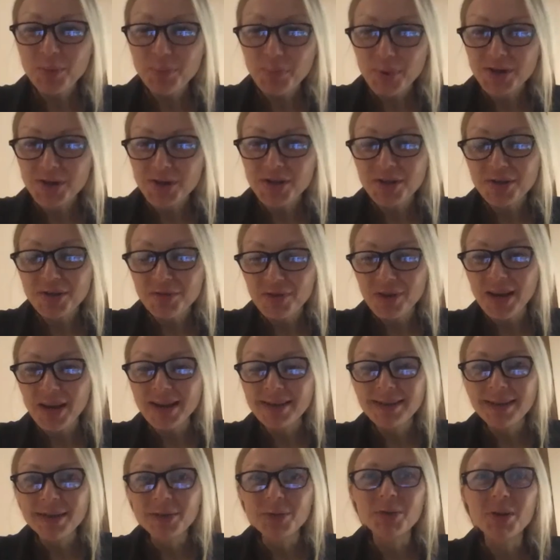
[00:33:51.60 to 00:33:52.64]
partially
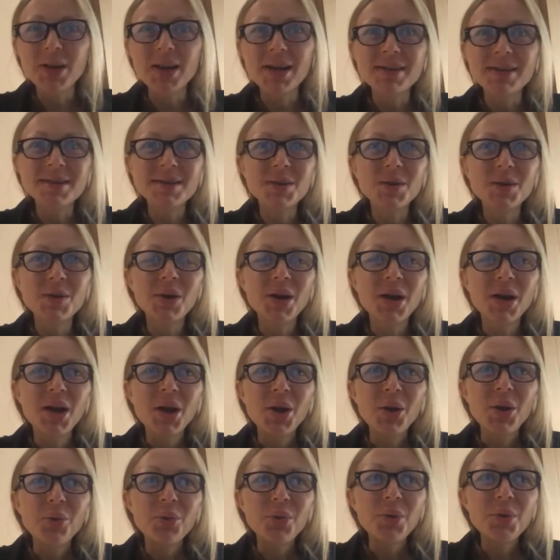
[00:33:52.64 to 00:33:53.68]
relating to that. So
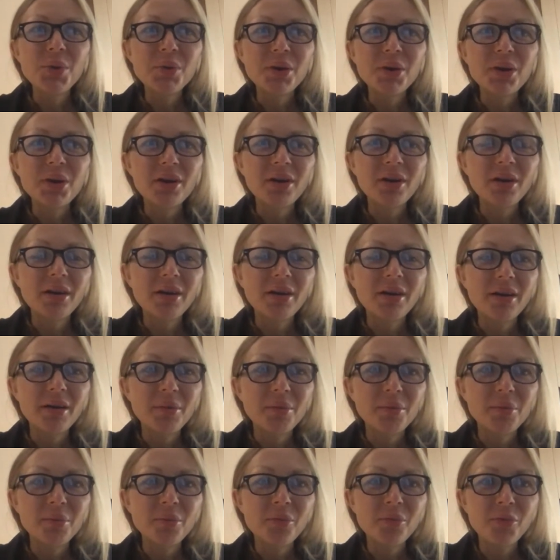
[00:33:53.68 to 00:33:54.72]
we were
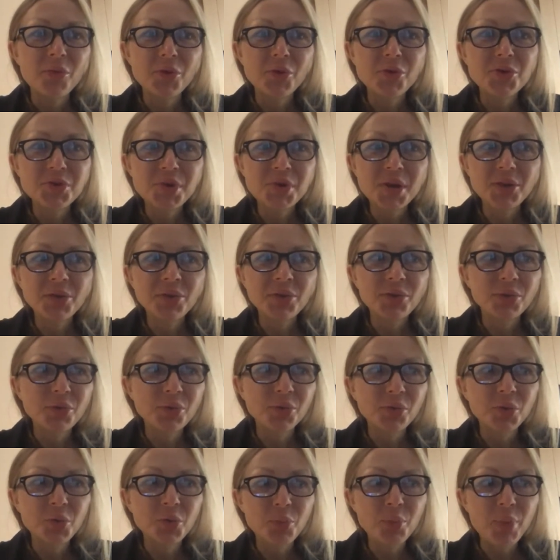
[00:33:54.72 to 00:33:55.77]
um, fortunate
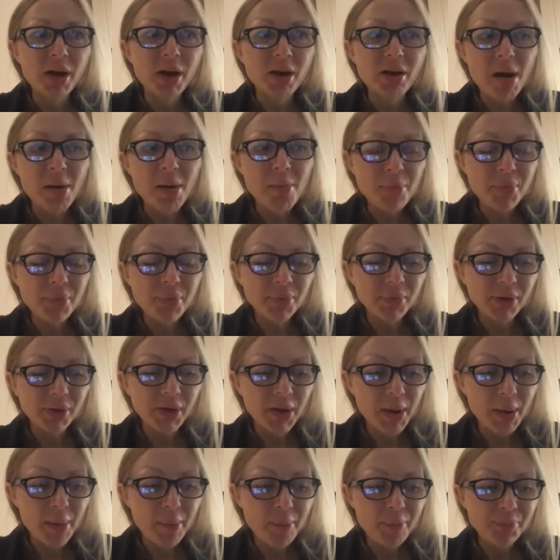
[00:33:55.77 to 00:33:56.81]
to, to pair up
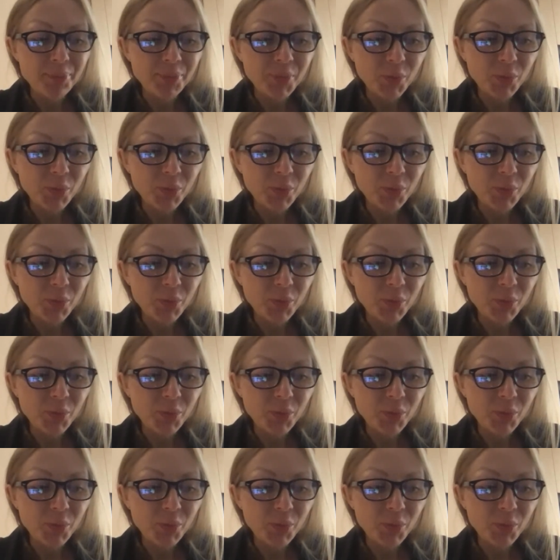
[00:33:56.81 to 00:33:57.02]
um,